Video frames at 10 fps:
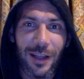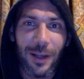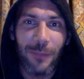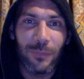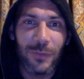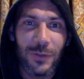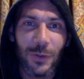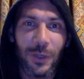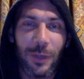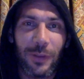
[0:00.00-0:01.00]

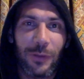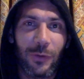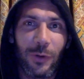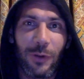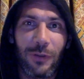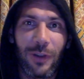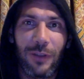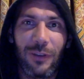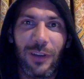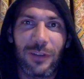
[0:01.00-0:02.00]
sort of coming through over
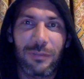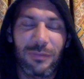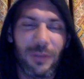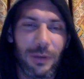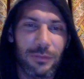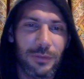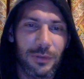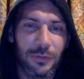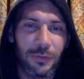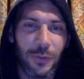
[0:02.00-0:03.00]
the last
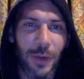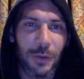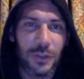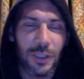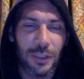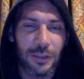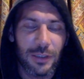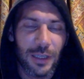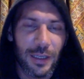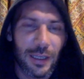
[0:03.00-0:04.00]
few hours earlier
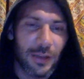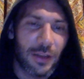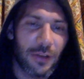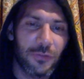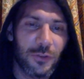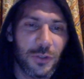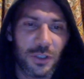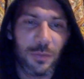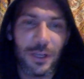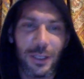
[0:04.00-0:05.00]
and a few
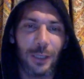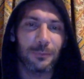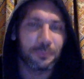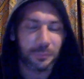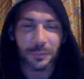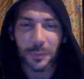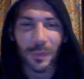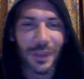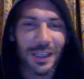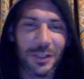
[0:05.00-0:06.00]
just a minute ago.
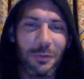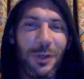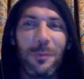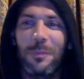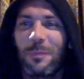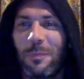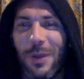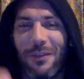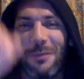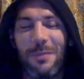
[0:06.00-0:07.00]
It's a real
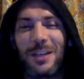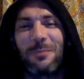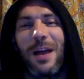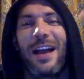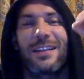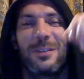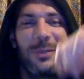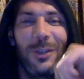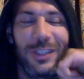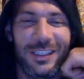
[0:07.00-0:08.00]
bit of a mixed bag, to
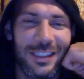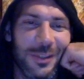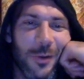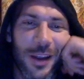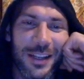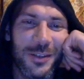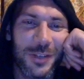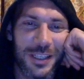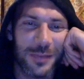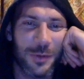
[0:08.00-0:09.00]
be honest, and it's quite an
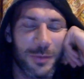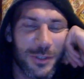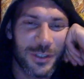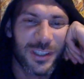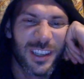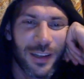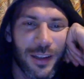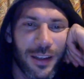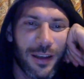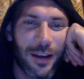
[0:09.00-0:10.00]
interesting one because
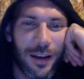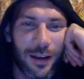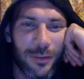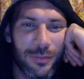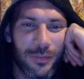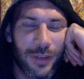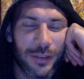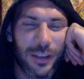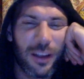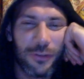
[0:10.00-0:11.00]

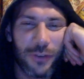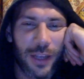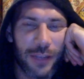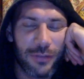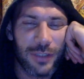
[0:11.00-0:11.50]
I fly